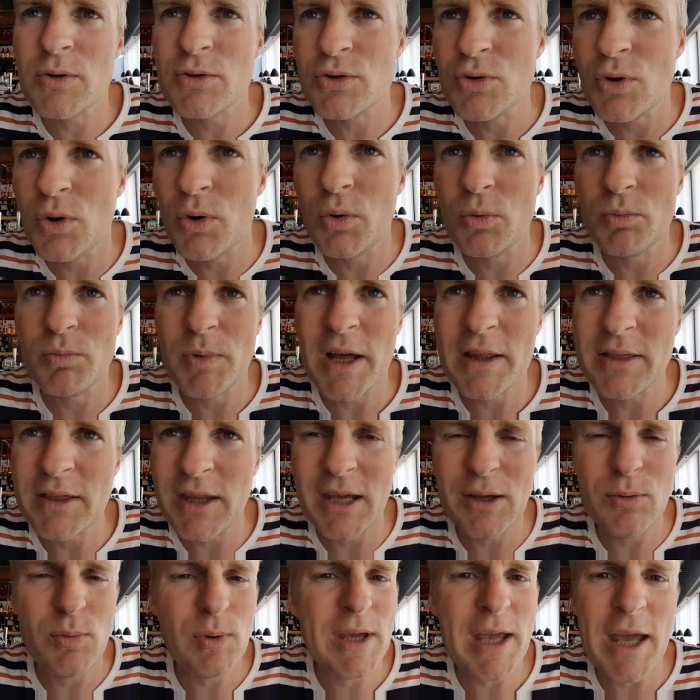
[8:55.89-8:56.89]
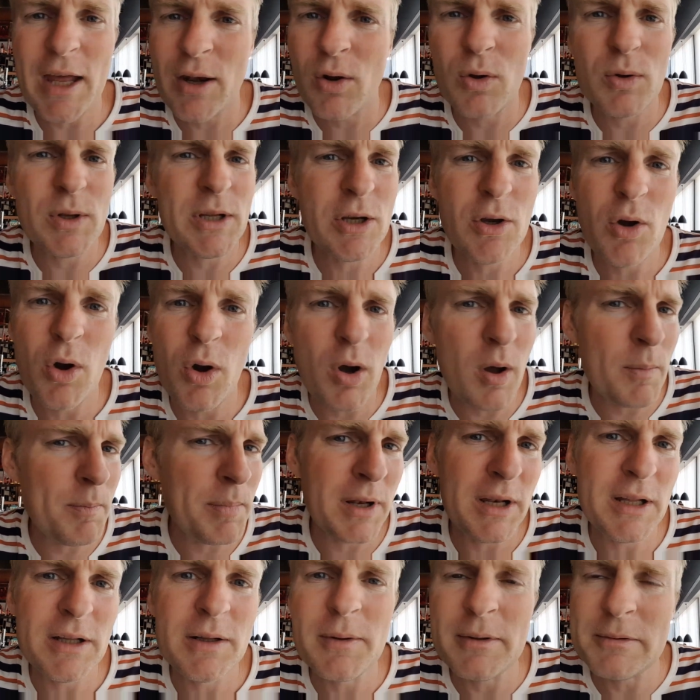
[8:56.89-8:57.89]
so I think we can only go up a
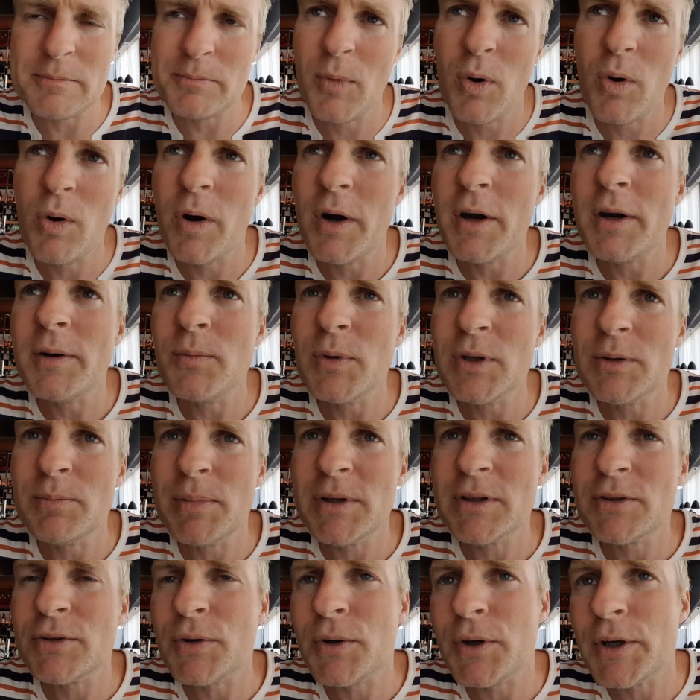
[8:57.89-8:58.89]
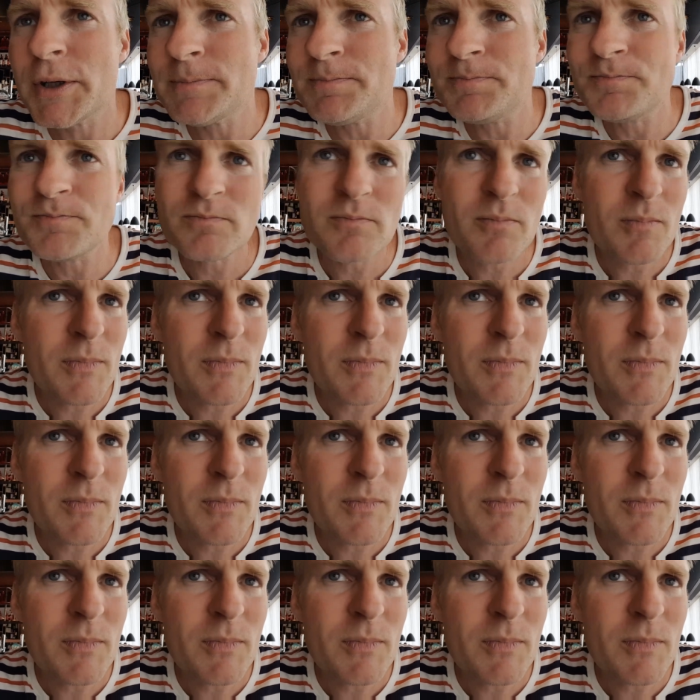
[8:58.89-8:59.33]
little bit more with Bitcoin.